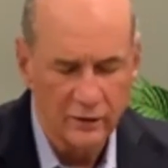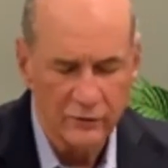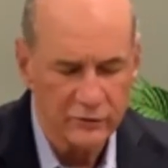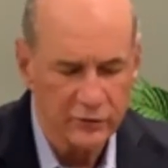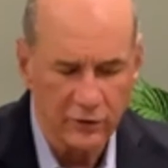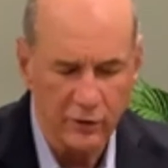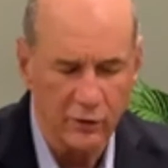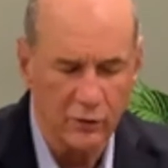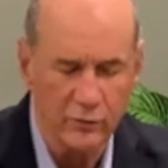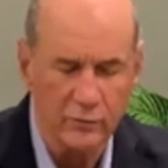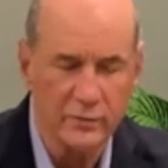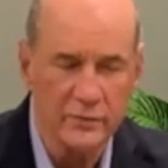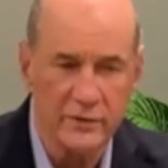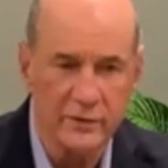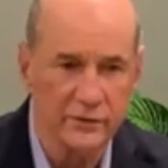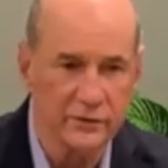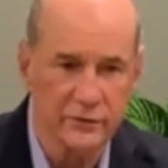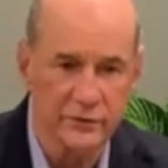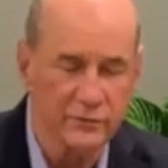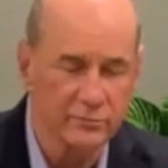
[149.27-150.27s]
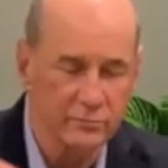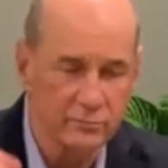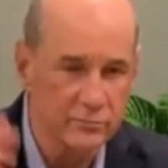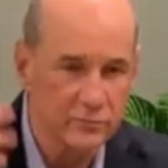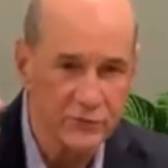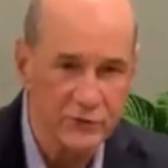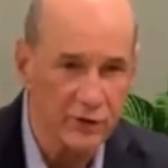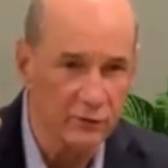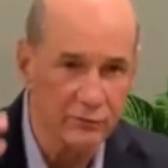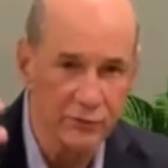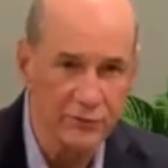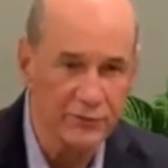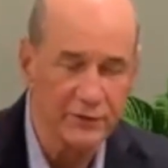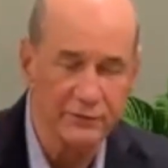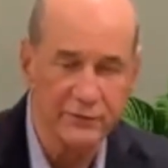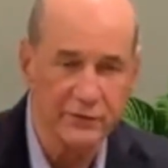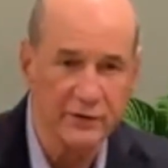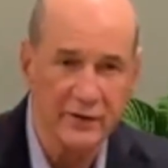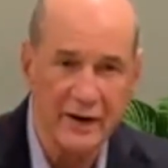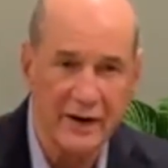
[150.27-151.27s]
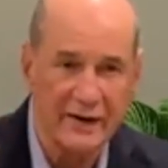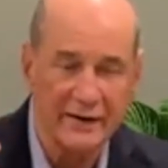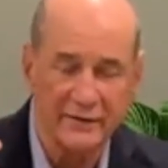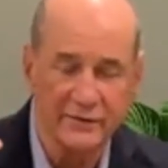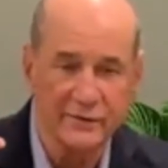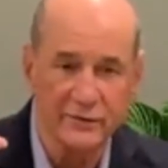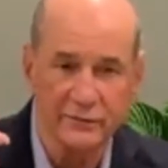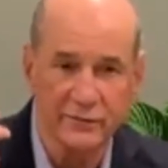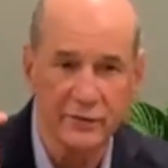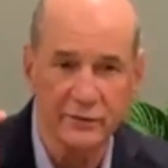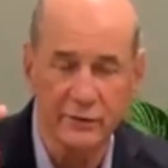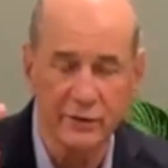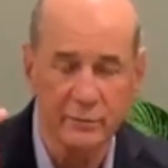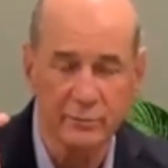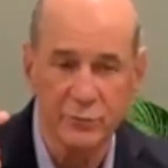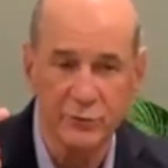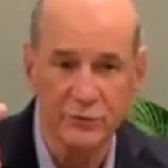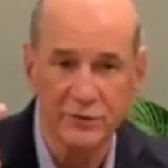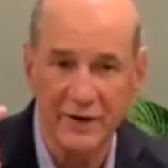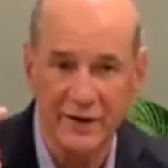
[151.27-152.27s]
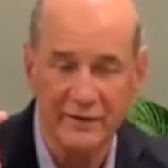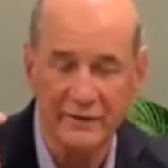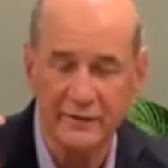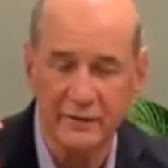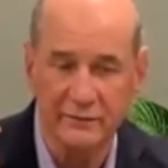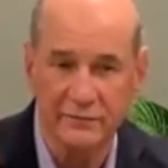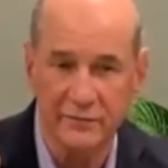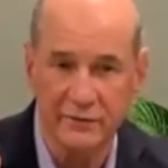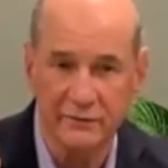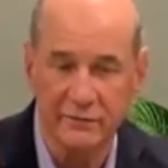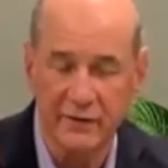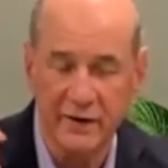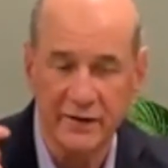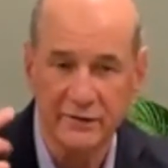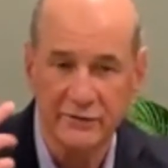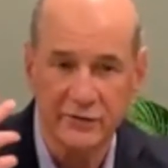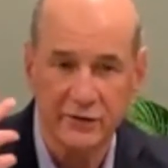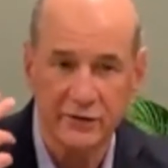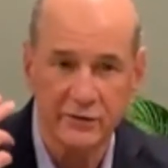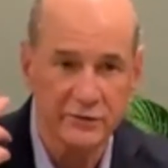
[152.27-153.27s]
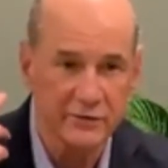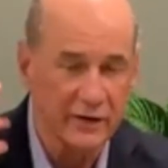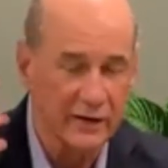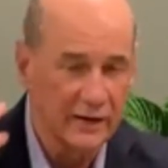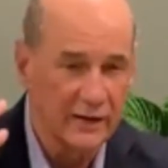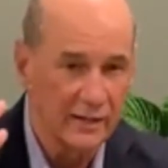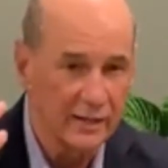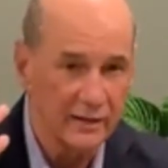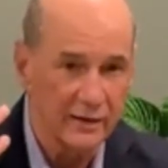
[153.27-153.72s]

So there's several different kinds of hearing protective devices.